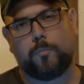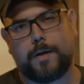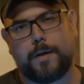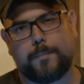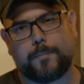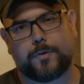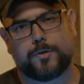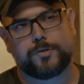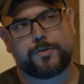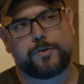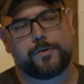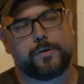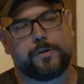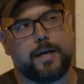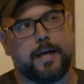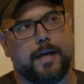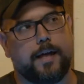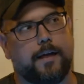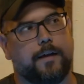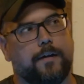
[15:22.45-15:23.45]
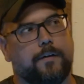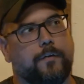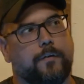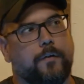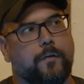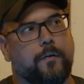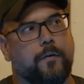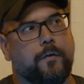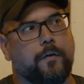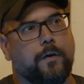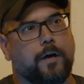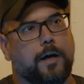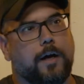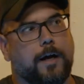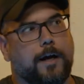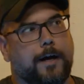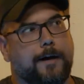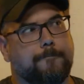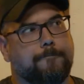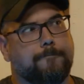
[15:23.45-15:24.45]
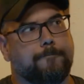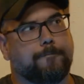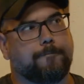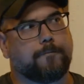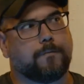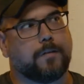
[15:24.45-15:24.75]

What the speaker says: Matt Mercer, and I'm